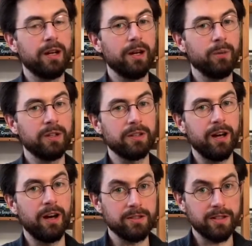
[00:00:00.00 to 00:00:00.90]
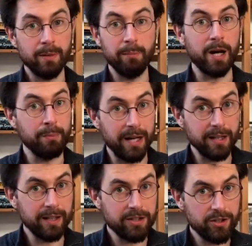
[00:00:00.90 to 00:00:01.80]
with us and
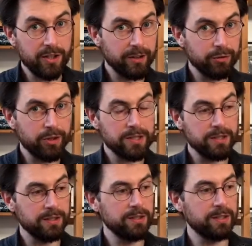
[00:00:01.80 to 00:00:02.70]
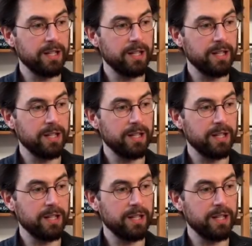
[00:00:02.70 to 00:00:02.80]
biomedical engineering, for instance.